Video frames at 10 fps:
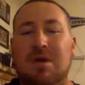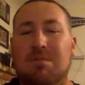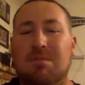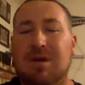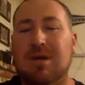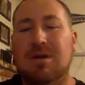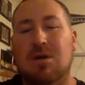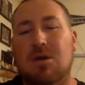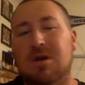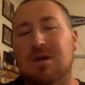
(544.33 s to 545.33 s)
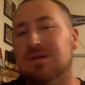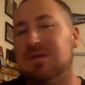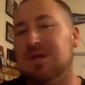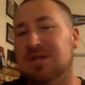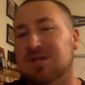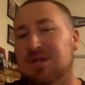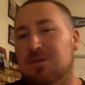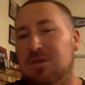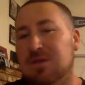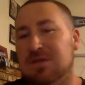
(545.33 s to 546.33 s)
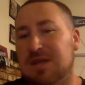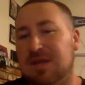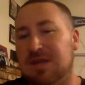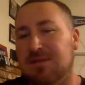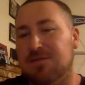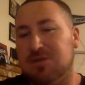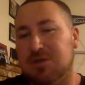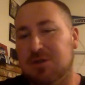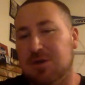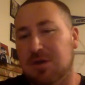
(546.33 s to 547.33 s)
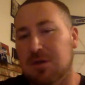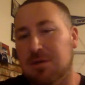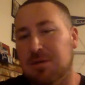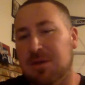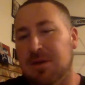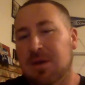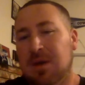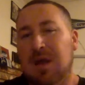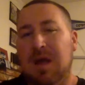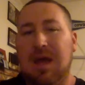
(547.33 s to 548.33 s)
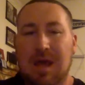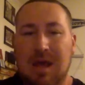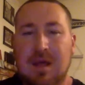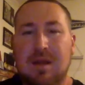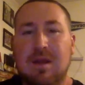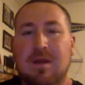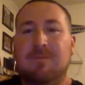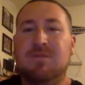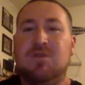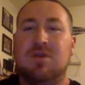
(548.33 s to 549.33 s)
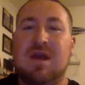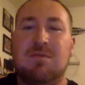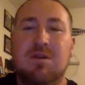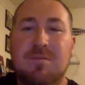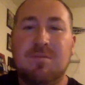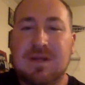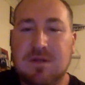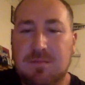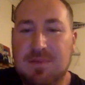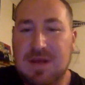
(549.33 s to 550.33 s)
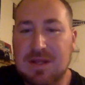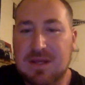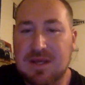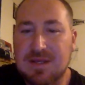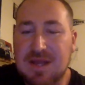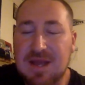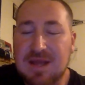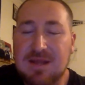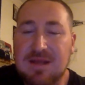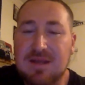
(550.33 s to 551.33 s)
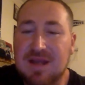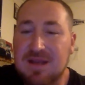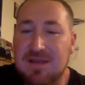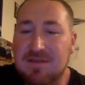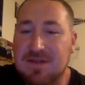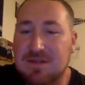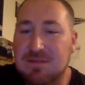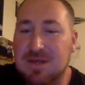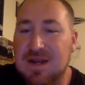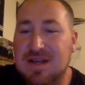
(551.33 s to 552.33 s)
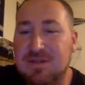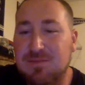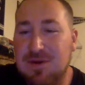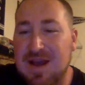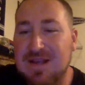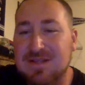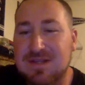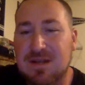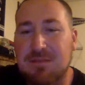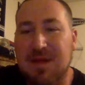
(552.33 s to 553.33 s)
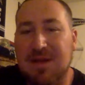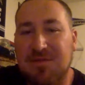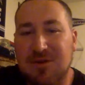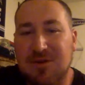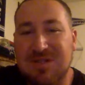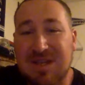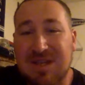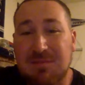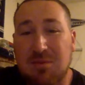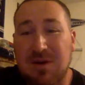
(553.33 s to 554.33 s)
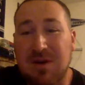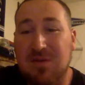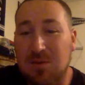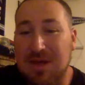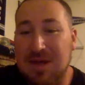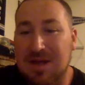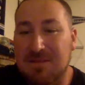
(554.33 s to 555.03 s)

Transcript: but Harden's the engine that runs that team for sure. You know what I mean? And so now we go back to the Pelicans. Anthony Davis, I'm looking at his price, and I'm like 13.3.